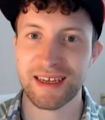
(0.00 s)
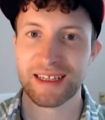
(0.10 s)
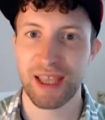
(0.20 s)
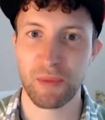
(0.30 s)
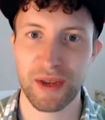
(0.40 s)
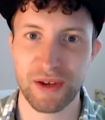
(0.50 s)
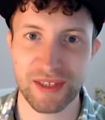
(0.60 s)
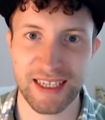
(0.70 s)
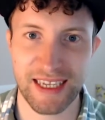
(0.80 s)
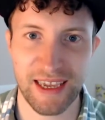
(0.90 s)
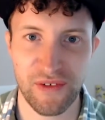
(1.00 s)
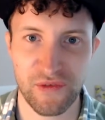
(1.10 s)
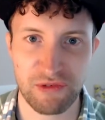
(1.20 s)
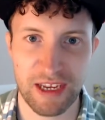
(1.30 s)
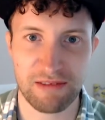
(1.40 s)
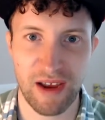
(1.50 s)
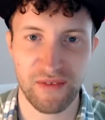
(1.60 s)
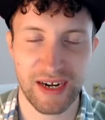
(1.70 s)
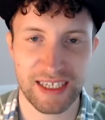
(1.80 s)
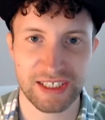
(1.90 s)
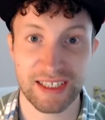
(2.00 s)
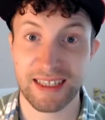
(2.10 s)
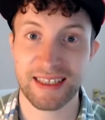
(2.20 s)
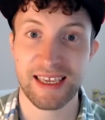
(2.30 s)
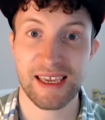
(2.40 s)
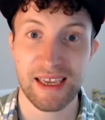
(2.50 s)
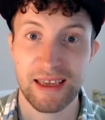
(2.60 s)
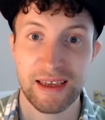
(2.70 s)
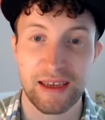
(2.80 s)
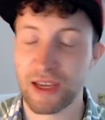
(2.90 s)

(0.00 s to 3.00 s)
that we got the Gear 3 revelation and Gear